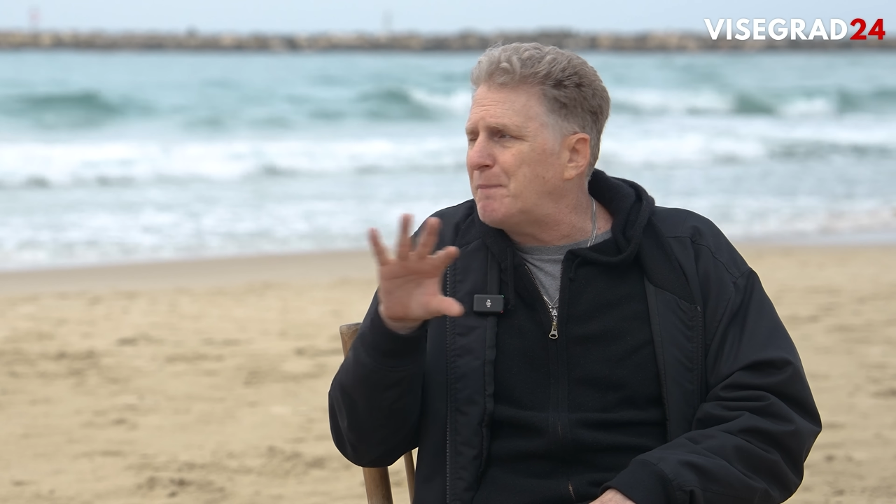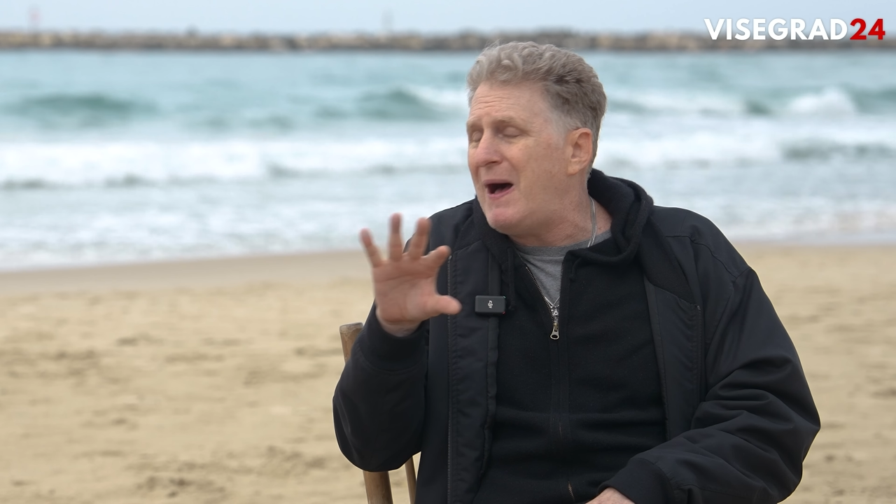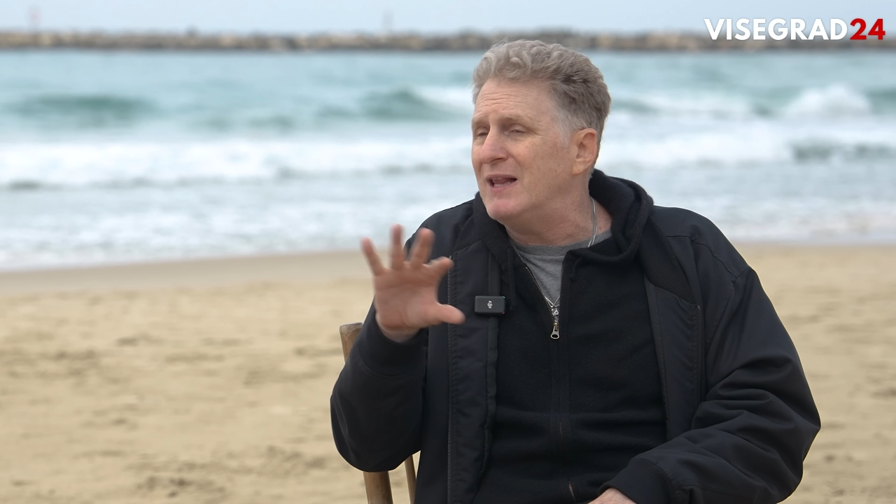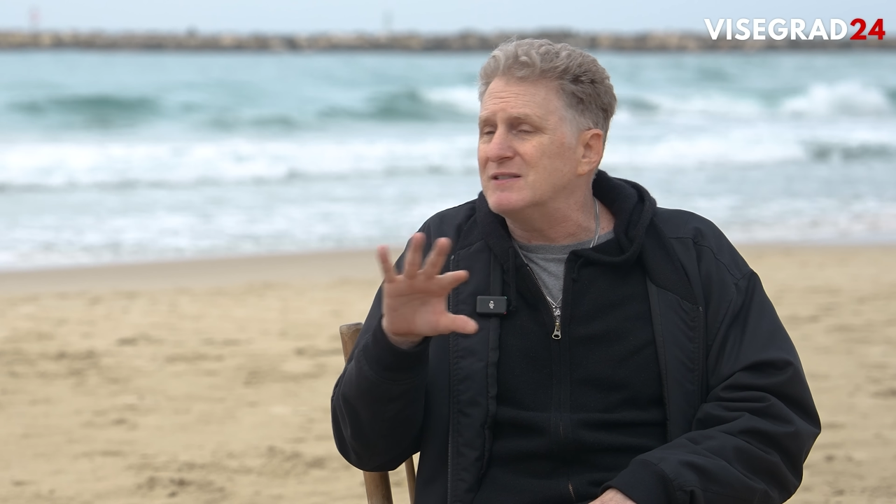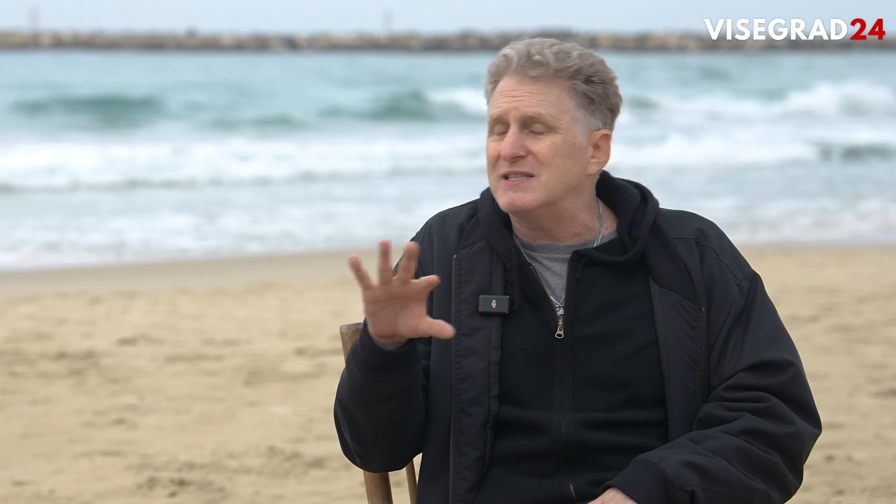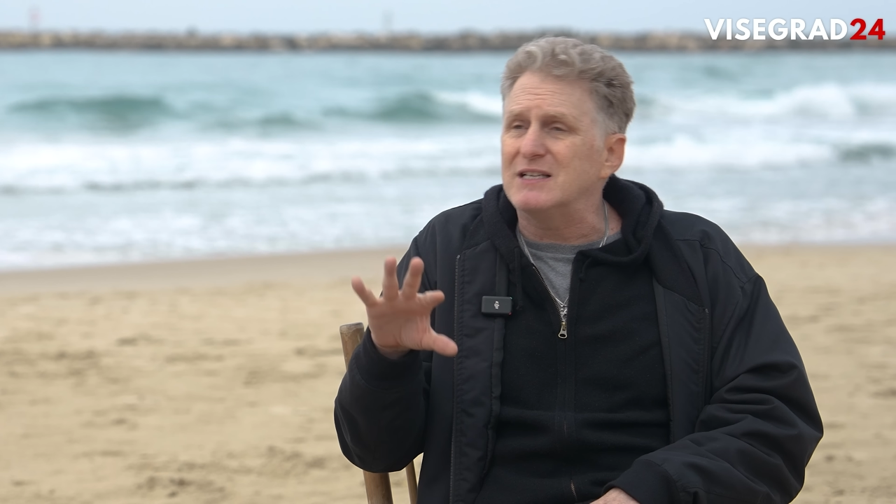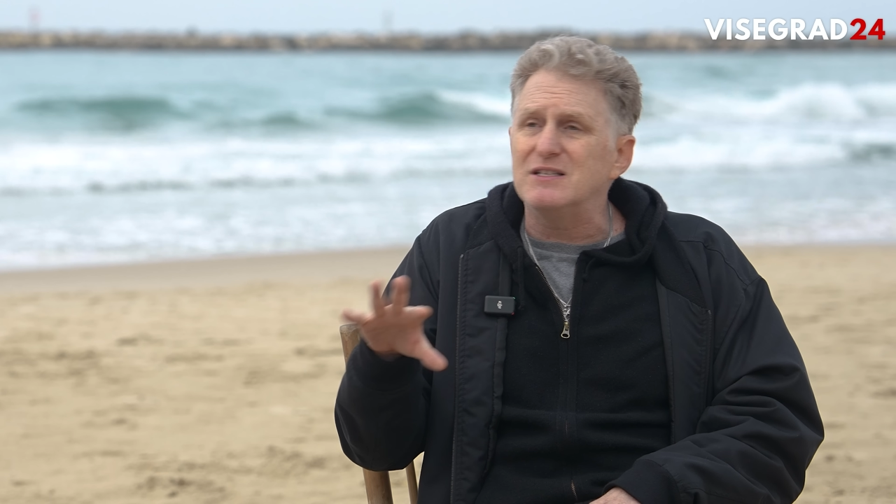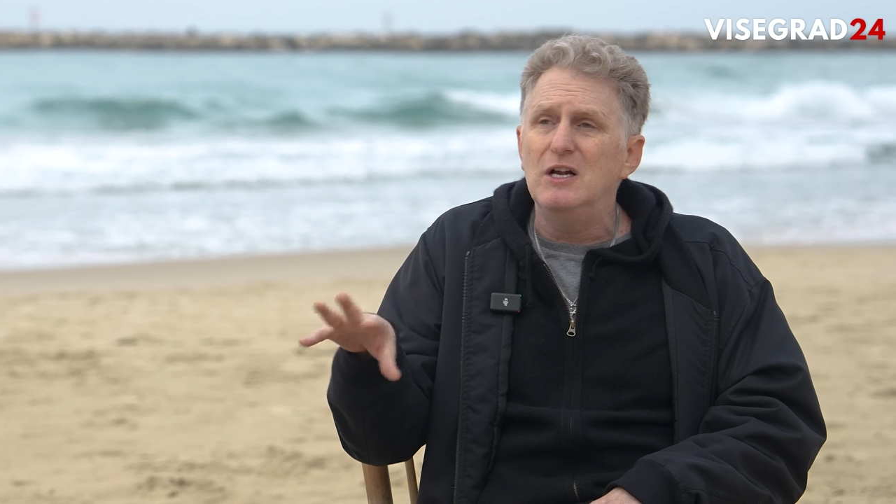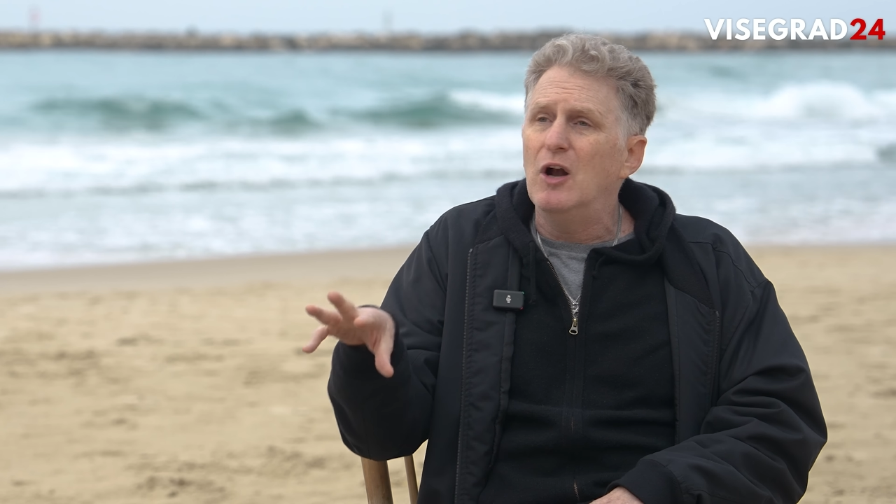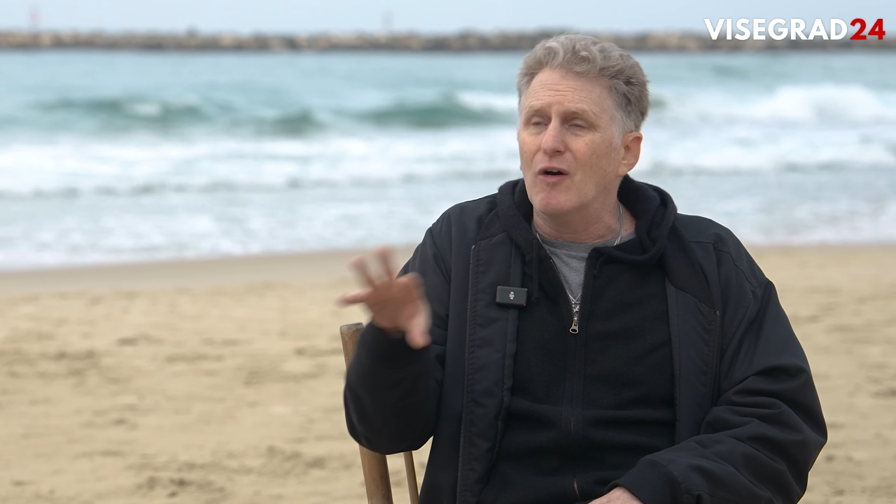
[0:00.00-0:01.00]
politics
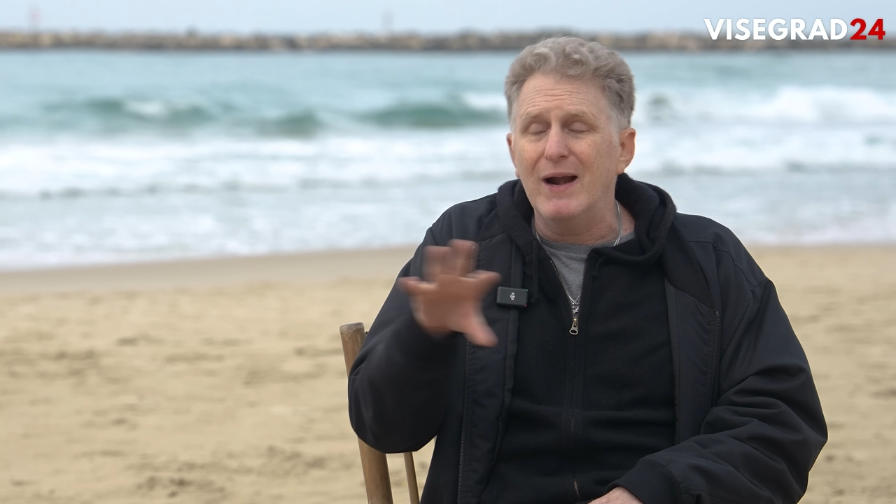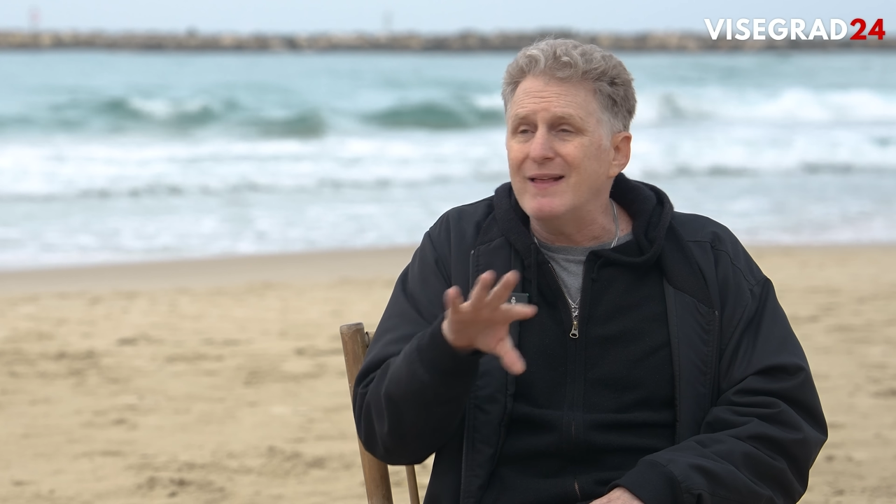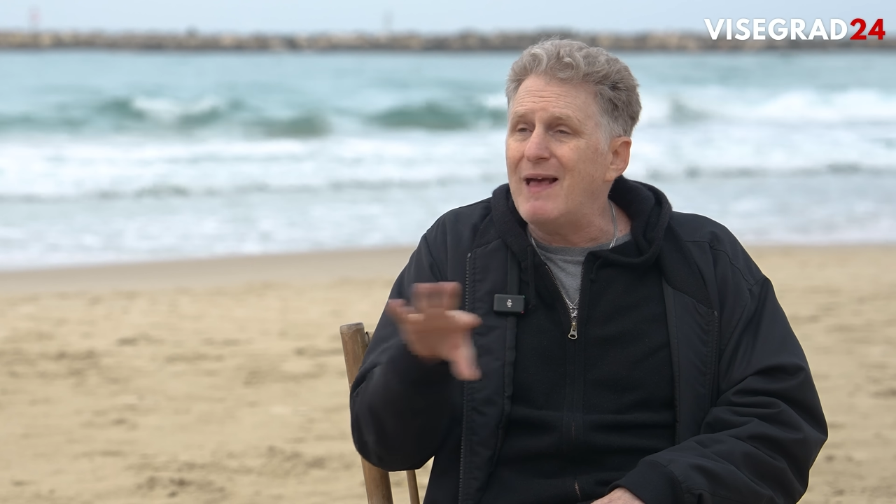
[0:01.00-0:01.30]
or any of